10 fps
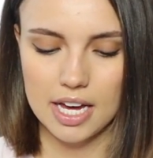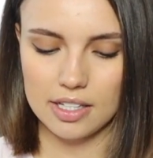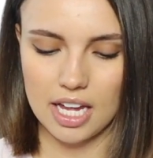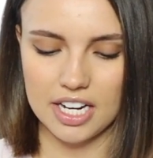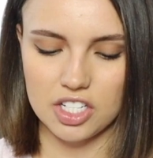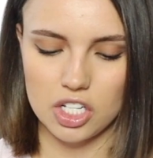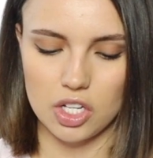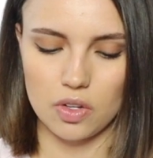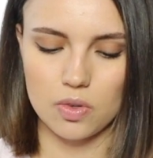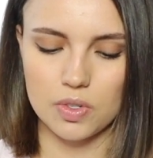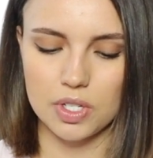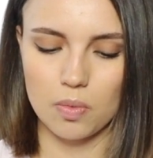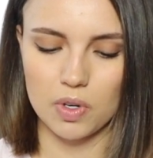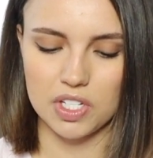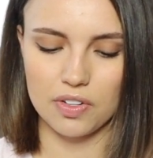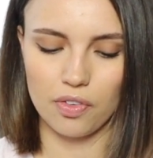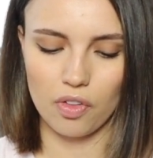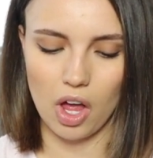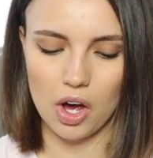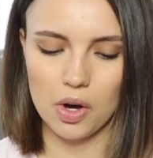like to use was
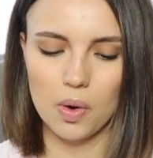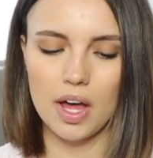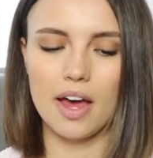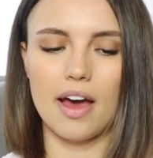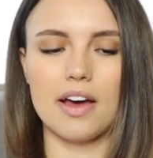Flow.